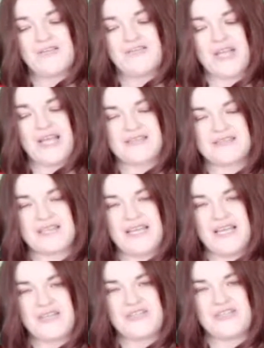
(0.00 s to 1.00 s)

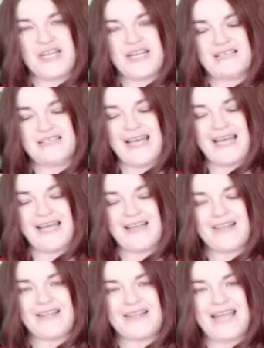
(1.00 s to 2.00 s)
Jessie, Jade
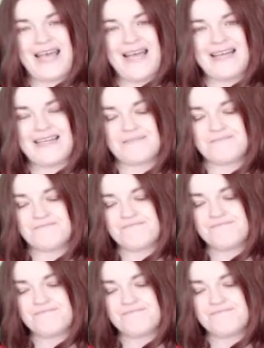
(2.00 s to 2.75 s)
and Leanne.